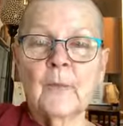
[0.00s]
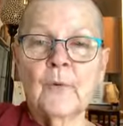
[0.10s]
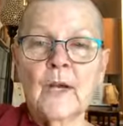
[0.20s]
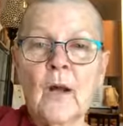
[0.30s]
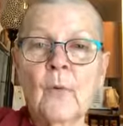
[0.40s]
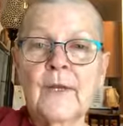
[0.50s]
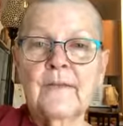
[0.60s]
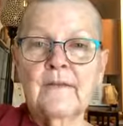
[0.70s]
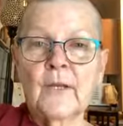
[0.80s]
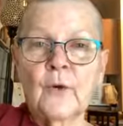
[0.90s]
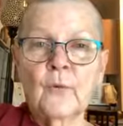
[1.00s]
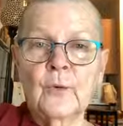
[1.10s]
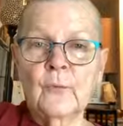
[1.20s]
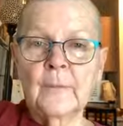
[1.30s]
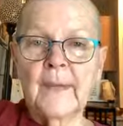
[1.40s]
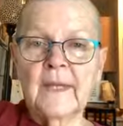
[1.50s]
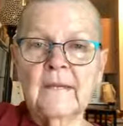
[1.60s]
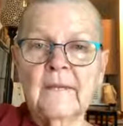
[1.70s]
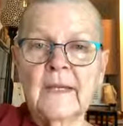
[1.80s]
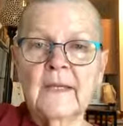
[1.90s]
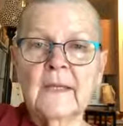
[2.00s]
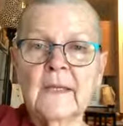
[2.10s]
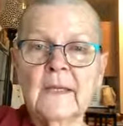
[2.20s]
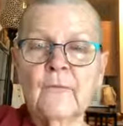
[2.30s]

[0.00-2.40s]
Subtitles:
we always know when we're meditating,